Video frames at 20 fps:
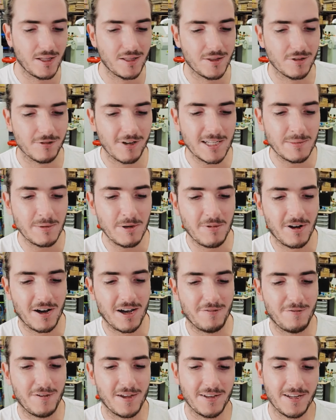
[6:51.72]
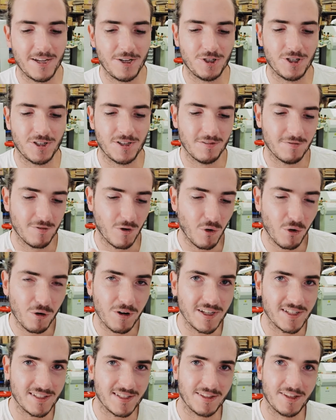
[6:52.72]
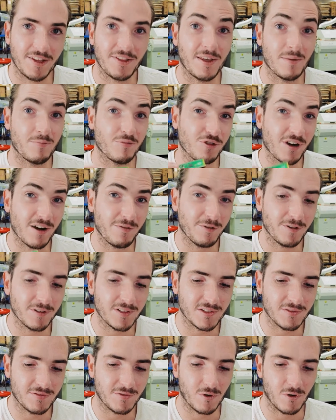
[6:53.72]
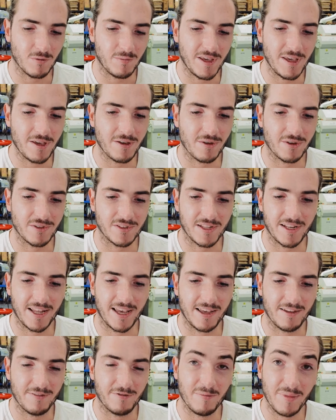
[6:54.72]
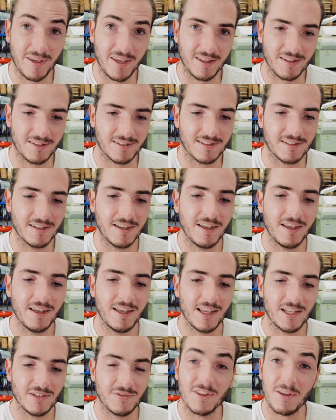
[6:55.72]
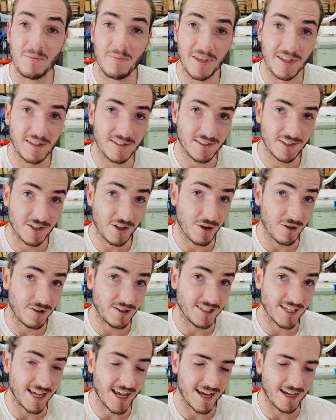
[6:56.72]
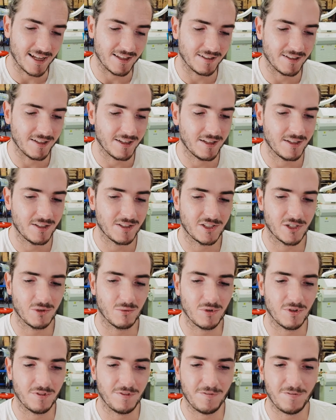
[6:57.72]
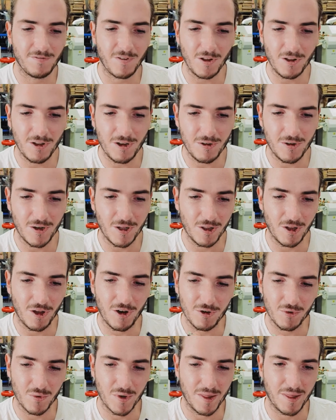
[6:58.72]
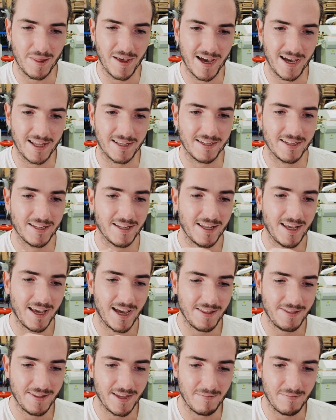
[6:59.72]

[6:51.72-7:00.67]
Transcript: The Raspberry Pi Foundation have already said that their preference for Picos that have pins is for the pins to go down. So we'll follow along with that and